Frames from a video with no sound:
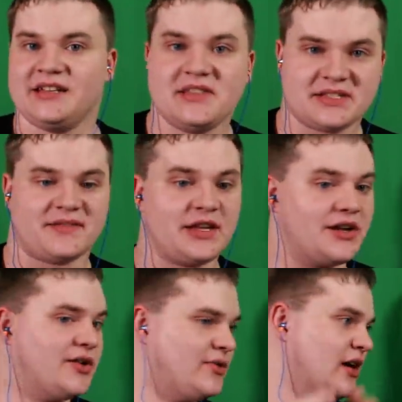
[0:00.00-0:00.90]
end of this
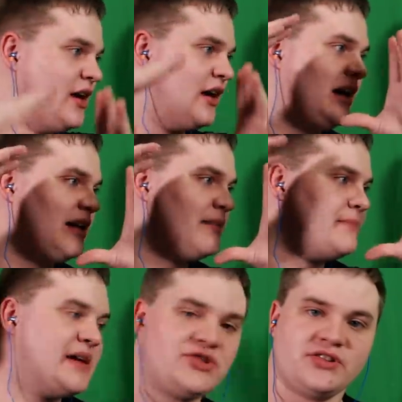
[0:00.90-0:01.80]
video.
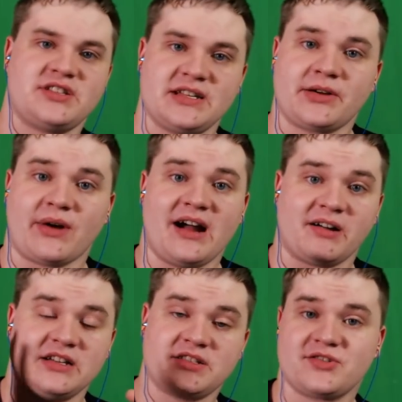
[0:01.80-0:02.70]
Make sure to stick
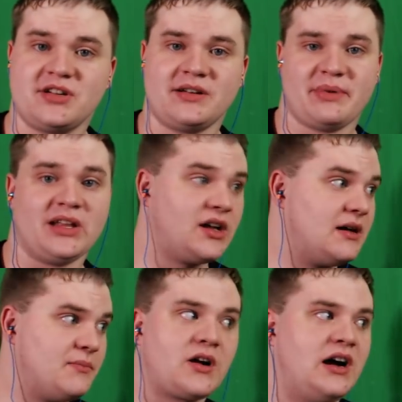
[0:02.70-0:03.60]
around because there's gonna be a
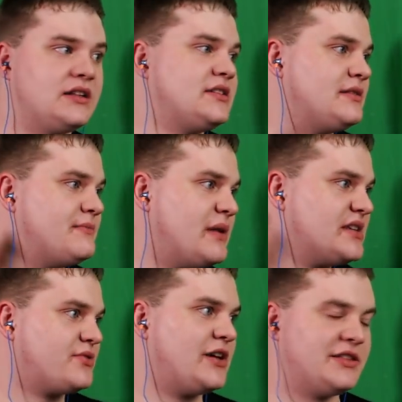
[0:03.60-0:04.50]
lot more content
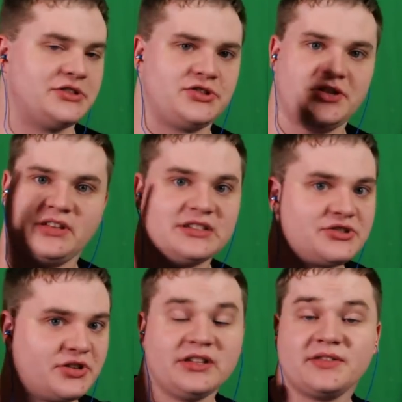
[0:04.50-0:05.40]
based around this trailer.
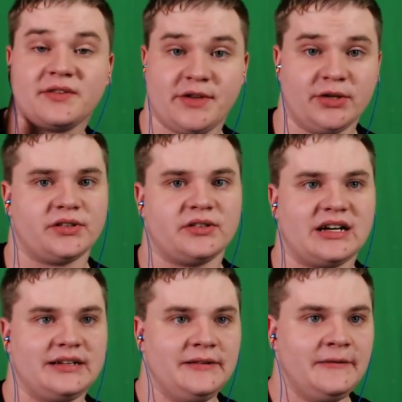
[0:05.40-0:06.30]
This trailer revealed a
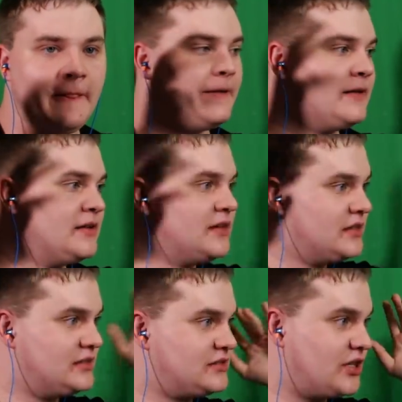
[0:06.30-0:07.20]
lot.
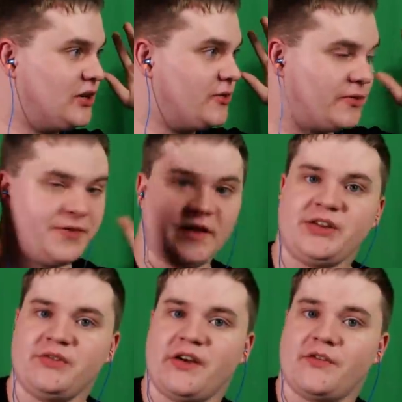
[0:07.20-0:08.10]
So
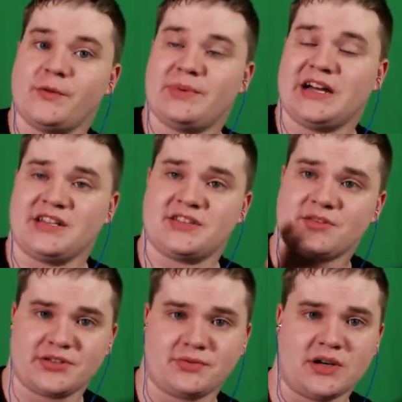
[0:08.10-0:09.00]
thank you everybody
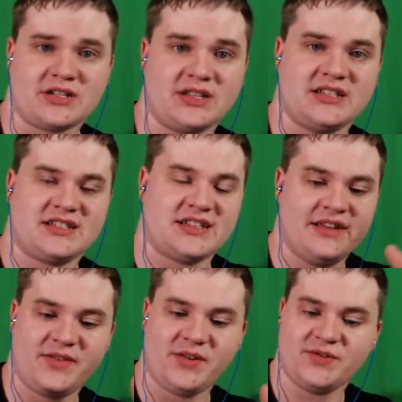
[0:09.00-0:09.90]
so much for watching this.
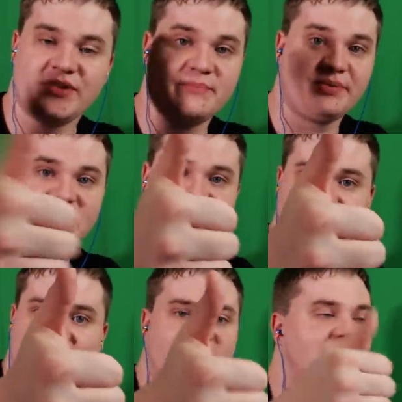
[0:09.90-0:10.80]
If you enjoyed it, please
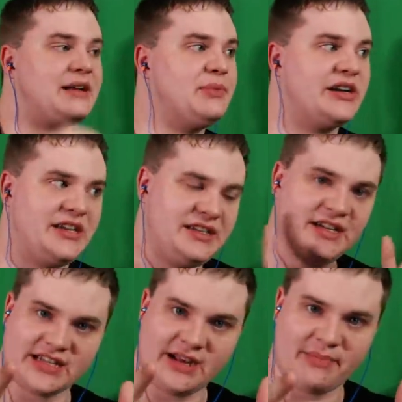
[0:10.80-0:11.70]
hit that like button. It does